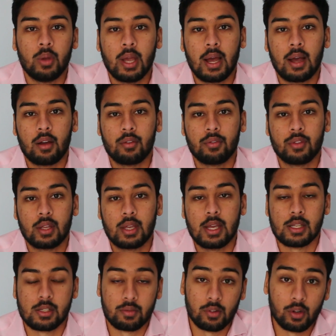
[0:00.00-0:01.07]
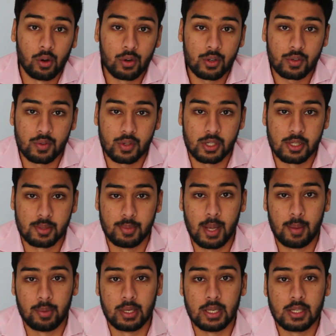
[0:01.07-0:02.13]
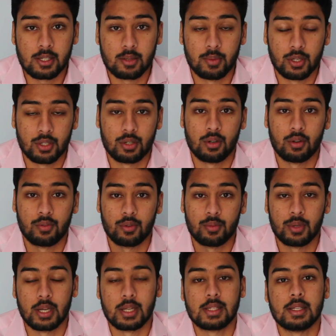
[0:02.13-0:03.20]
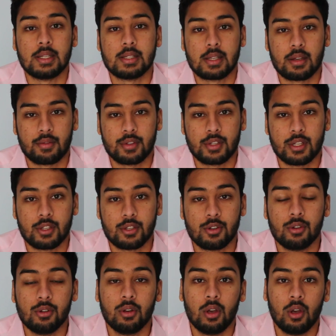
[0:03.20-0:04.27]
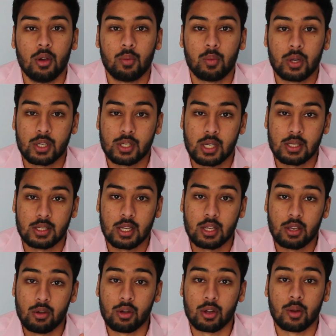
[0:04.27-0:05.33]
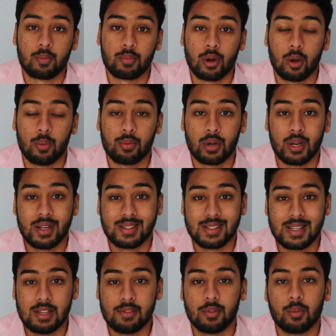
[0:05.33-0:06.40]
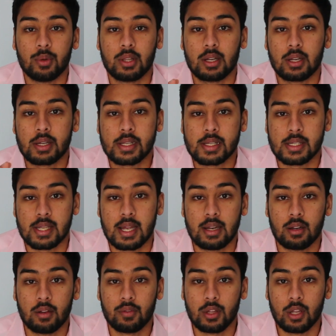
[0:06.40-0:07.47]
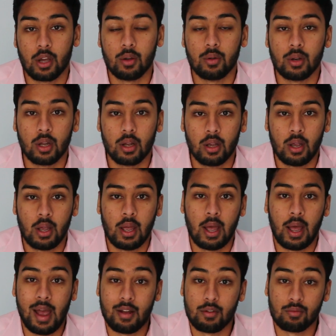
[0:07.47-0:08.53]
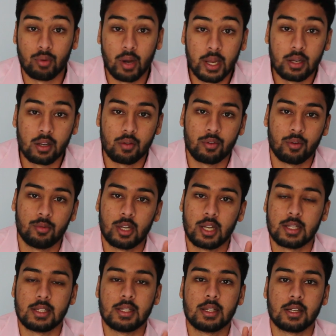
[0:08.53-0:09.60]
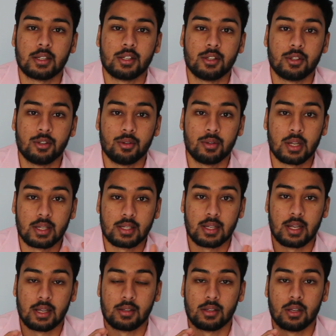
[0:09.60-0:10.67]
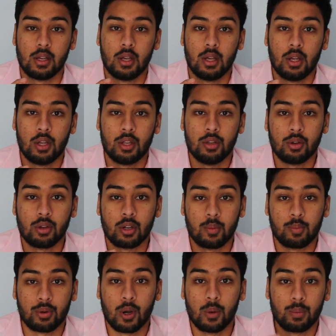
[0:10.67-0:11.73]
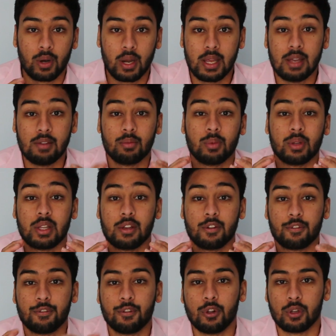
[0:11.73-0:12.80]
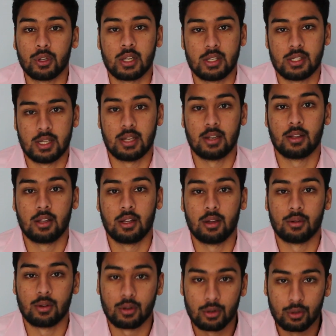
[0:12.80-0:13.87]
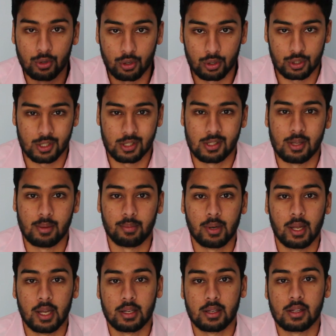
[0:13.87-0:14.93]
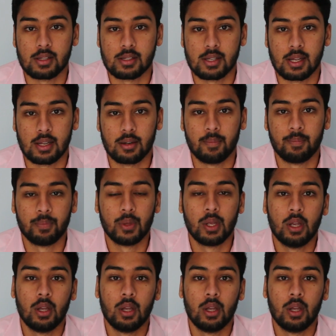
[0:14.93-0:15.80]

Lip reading: We have the case of Lawrence versus Met Police Commissioner from 1972, which says that you can appropriate even with the consent of the owner, and Rader from 1992 that says you can appropriate even with the full consent of the owner, not just the implied consent.